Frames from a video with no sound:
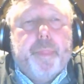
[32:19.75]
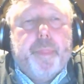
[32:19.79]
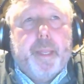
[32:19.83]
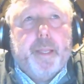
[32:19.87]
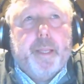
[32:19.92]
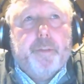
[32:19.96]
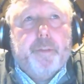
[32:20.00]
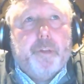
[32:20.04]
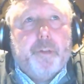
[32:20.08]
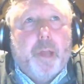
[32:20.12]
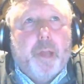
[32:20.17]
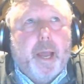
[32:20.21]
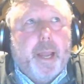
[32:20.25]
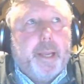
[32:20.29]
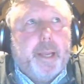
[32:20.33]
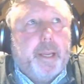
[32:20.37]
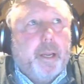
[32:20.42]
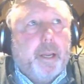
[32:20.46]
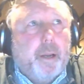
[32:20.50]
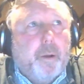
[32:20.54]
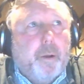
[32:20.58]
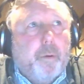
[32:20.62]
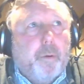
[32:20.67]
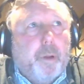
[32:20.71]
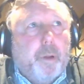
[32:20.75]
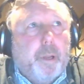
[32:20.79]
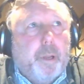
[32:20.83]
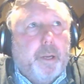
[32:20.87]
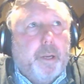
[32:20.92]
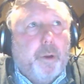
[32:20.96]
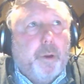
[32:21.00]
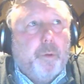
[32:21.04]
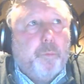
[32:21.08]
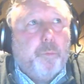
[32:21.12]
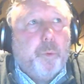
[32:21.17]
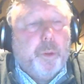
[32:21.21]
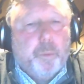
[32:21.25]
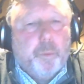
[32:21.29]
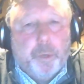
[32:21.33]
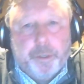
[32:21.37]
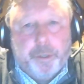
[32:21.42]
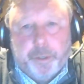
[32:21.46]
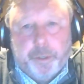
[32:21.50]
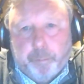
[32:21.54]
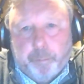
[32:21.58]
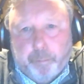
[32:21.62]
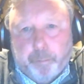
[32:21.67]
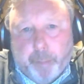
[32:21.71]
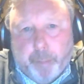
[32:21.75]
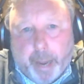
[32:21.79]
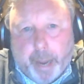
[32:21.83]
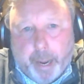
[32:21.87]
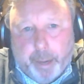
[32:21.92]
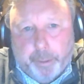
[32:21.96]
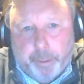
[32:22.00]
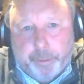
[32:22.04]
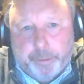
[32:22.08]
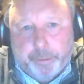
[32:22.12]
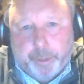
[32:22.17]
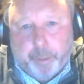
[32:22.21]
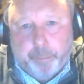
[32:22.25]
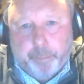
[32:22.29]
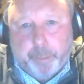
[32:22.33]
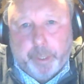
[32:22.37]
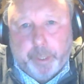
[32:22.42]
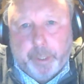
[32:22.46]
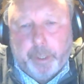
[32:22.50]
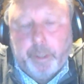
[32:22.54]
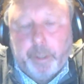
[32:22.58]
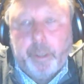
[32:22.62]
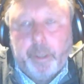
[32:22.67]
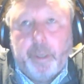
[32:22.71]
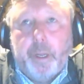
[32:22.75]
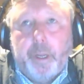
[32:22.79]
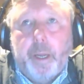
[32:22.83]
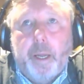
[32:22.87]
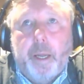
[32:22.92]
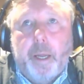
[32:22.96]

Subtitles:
Things like, you know, if we were to mail something